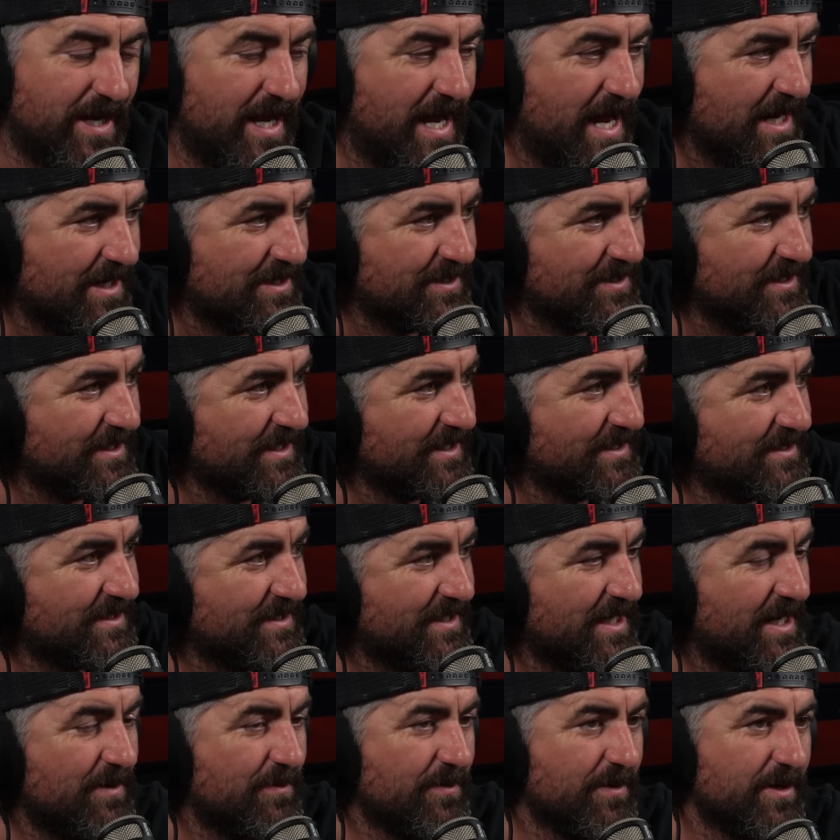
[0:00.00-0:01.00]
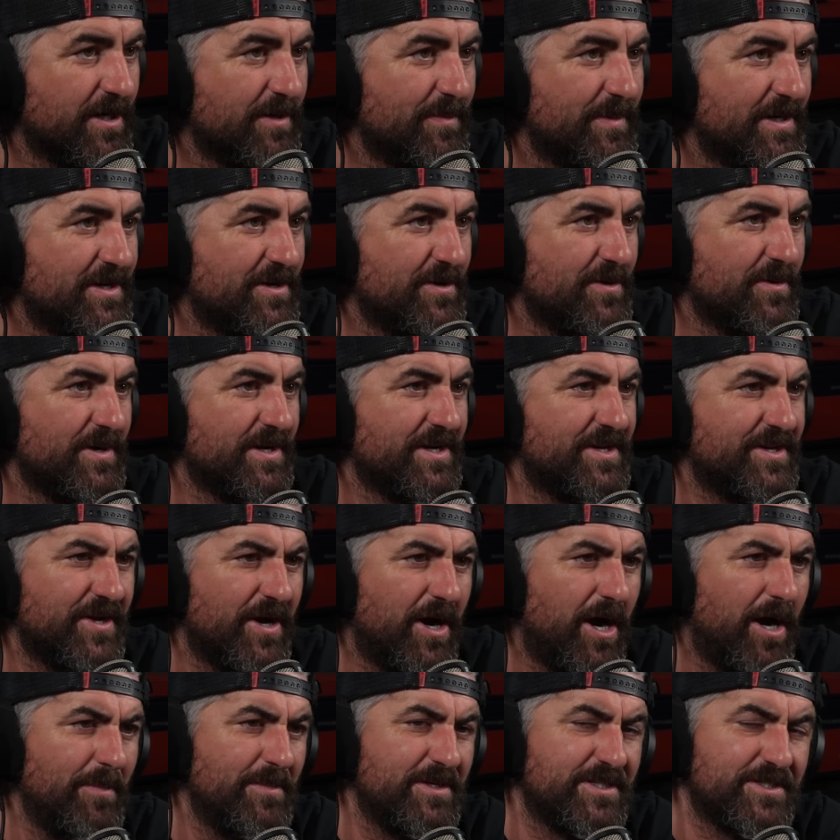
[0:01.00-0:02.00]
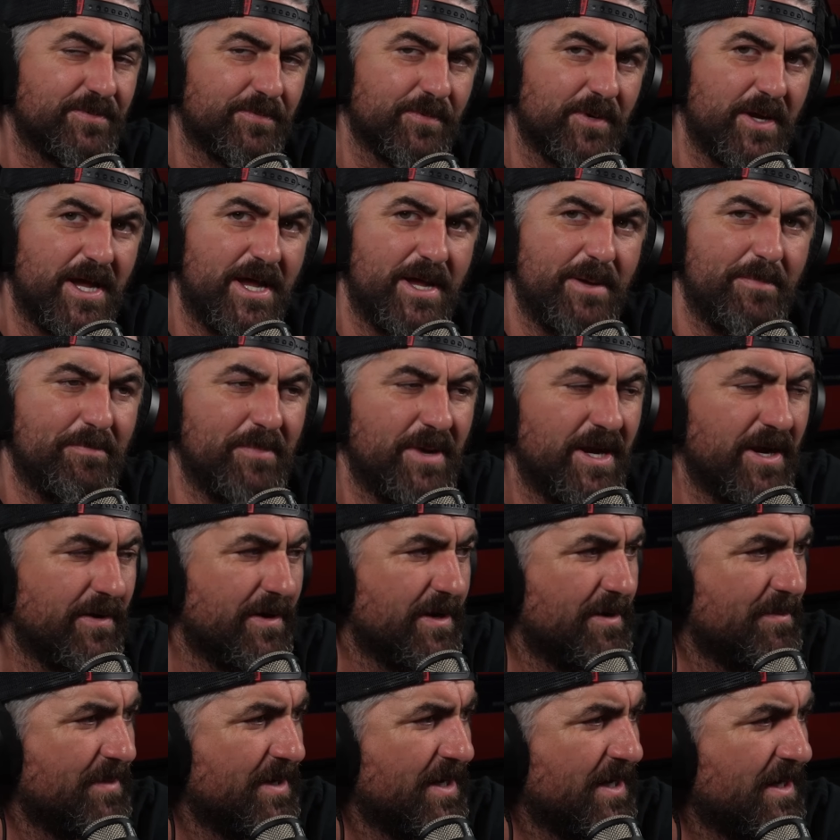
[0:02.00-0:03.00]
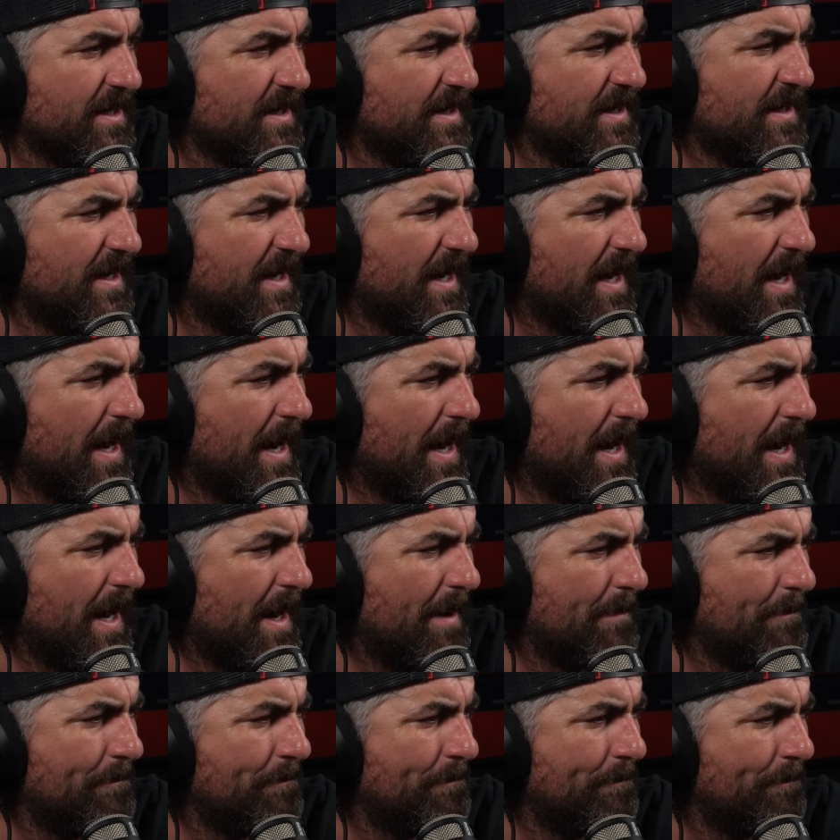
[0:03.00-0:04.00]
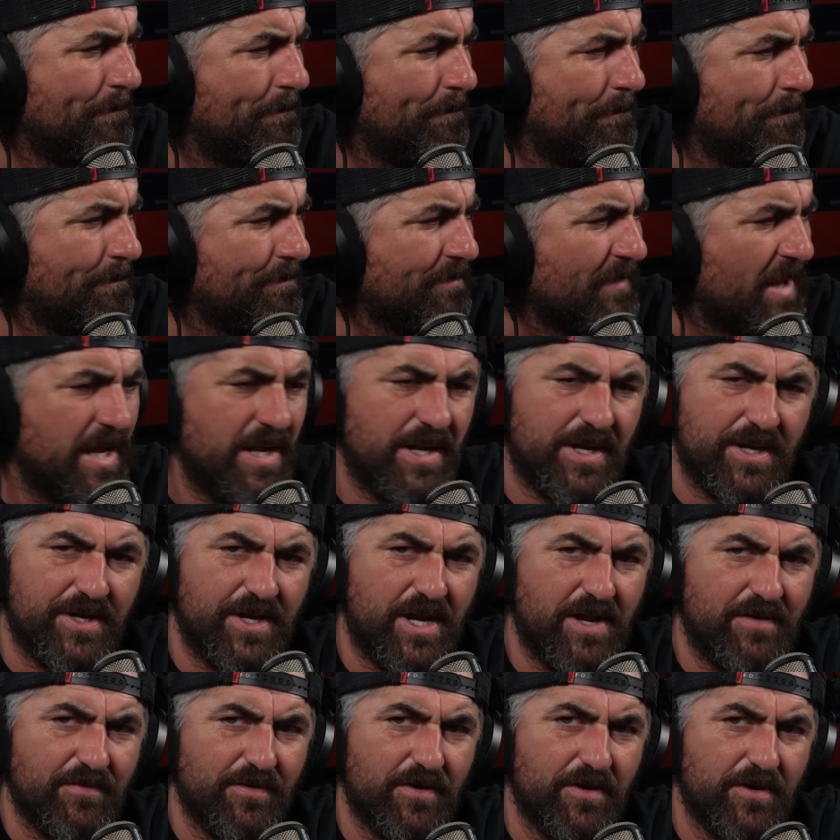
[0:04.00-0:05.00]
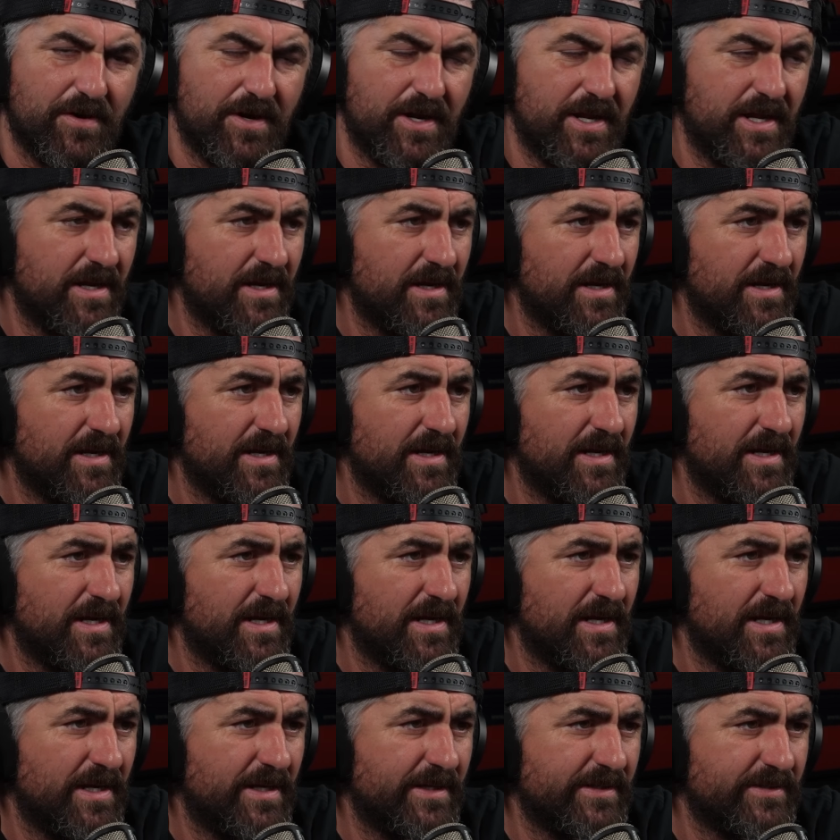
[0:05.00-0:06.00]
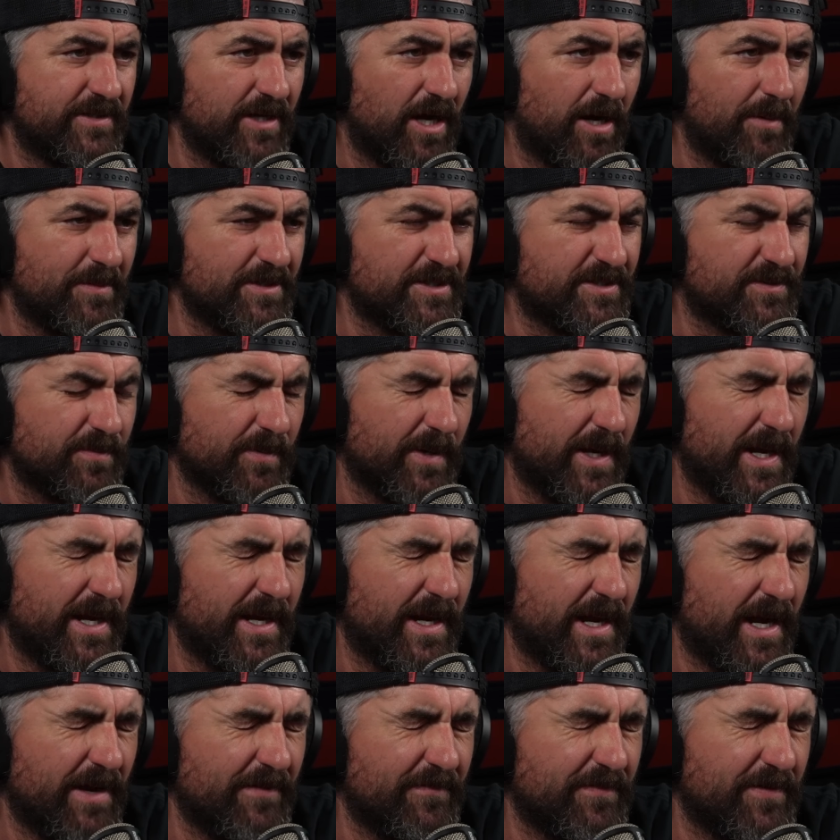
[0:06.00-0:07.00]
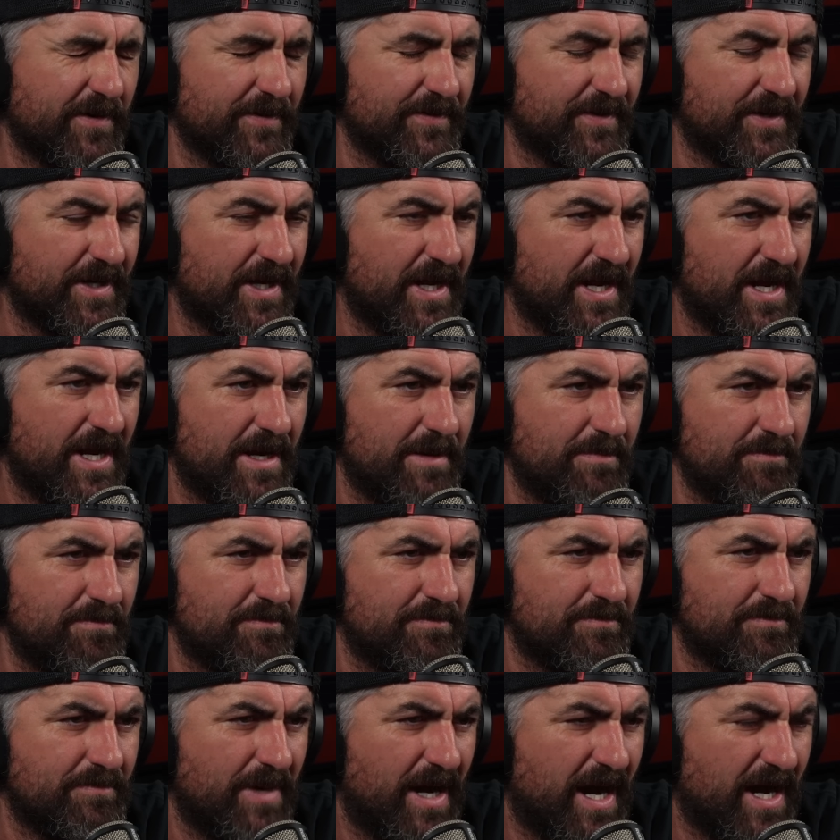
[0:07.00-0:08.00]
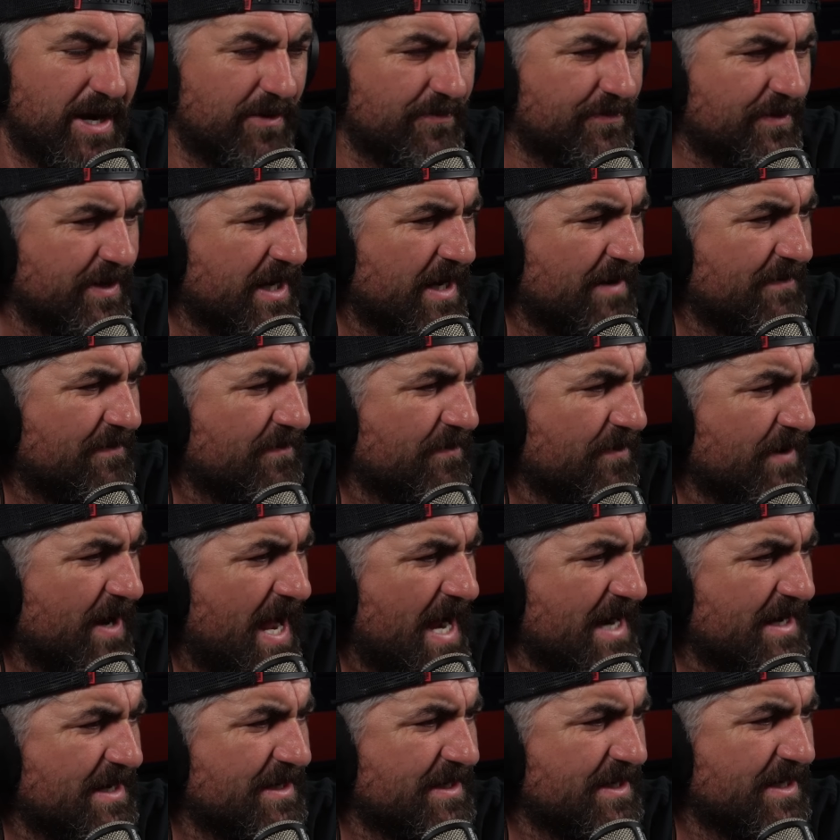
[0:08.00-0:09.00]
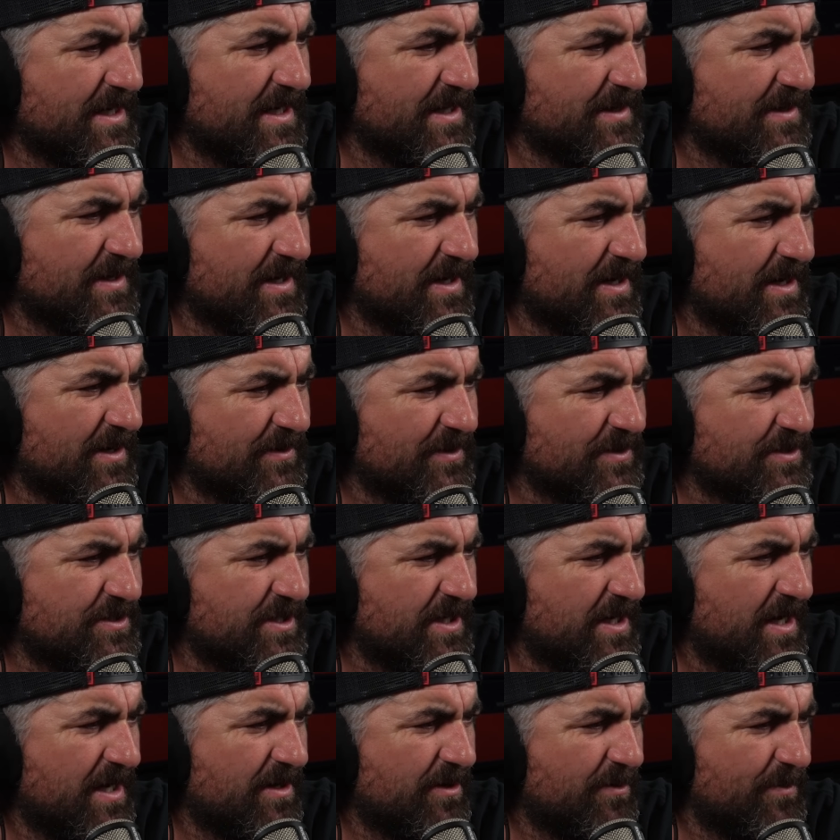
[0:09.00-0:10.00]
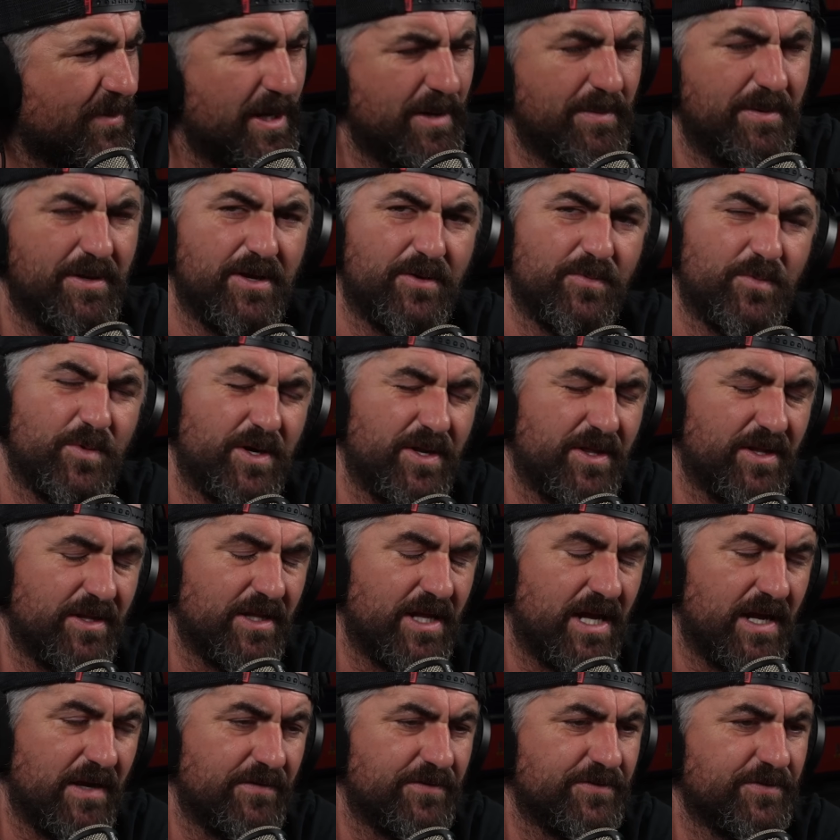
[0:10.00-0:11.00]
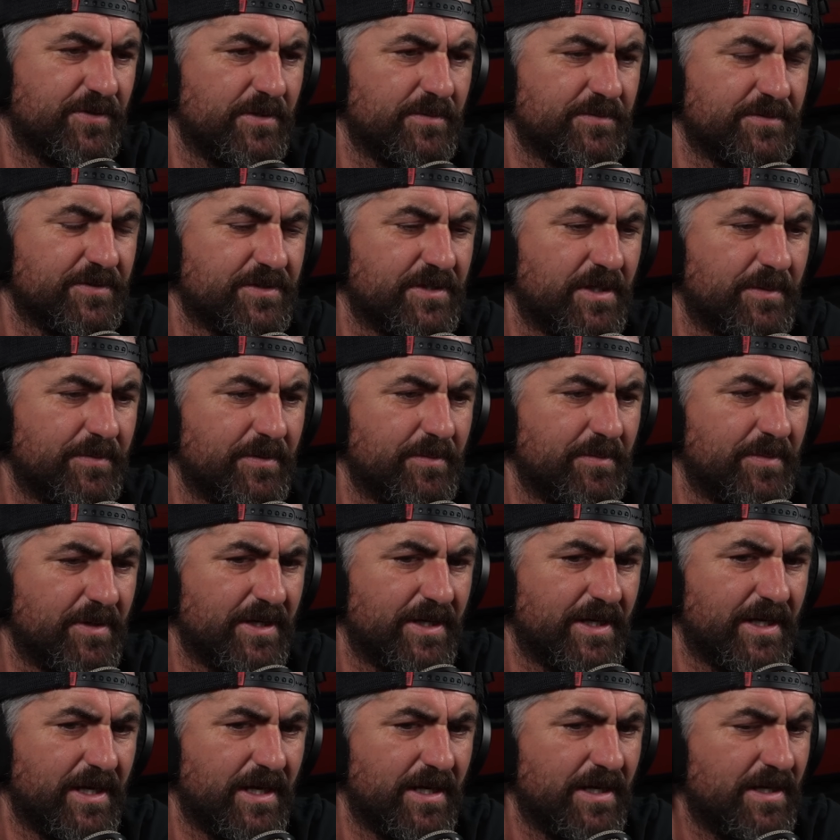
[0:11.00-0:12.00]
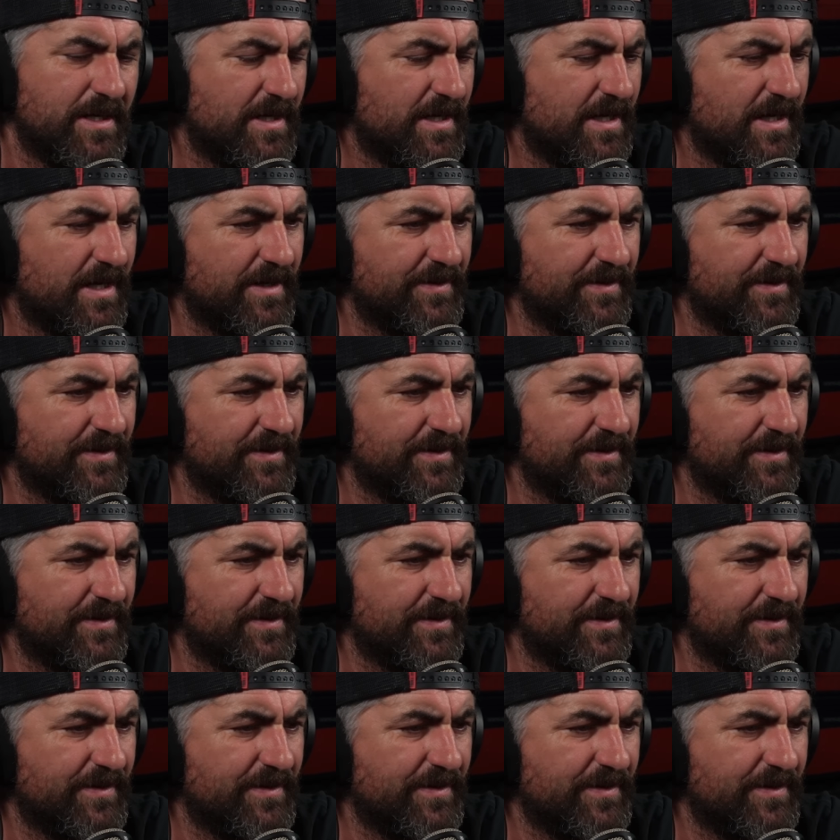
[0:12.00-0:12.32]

reaction. And today we're going to be doing Thomas Rhett, Marry Me. Never heard it. Thomas Rhett, I've heard the name. I don't think I've reacted to anything on the channel, maybe on one of the live streams or something, but